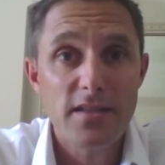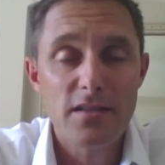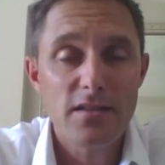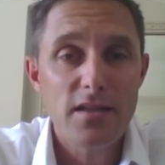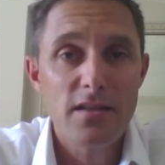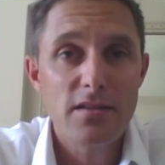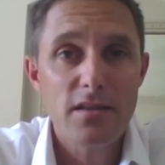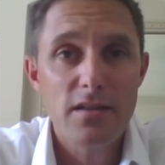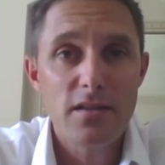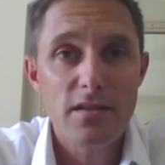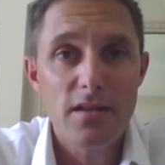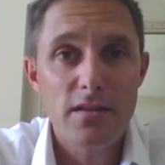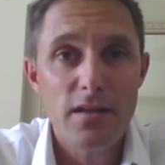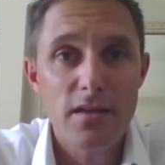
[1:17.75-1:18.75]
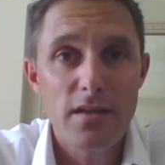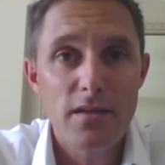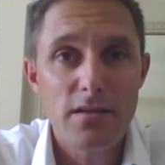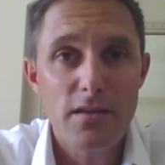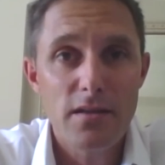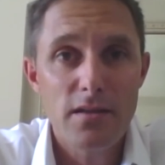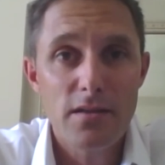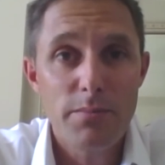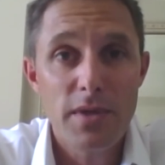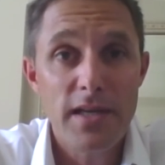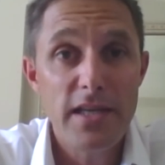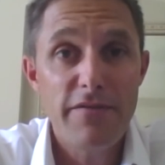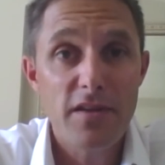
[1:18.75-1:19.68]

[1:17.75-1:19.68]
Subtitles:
and a belief